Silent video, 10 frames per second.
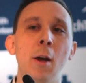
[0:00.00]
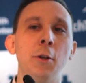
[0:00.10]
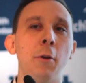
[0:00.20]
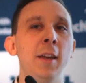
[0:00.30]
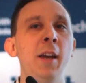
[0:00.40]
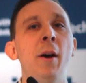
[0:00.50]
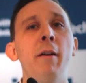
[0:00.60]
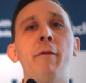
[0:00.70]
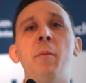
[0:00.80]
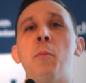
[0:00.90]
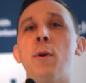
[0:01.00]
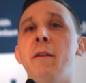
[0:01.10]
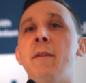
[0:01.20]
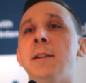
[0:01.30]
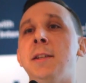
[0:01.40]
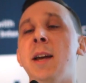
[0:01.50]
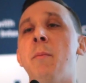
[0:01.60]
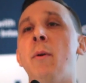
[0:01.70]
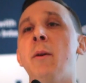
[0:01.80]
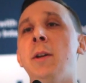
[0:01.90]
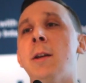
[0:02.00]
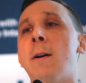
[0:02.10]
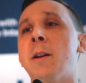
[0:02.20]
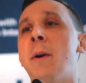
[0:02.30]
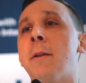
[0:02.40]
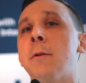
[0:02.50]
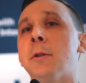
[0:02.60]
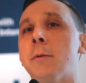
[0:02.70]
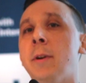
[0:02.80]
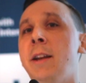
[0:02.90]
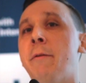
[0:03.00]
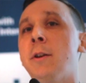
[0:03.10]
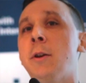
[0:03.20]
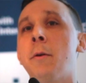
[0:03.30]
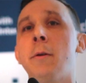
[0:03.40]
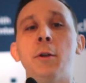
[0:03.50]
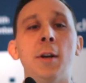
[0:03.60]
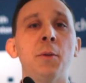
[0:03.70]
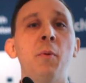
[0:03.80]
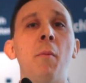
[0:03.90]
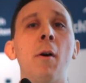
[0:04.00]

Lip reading: So think about it from a pre-event standpoint. We talked about those three different total addressable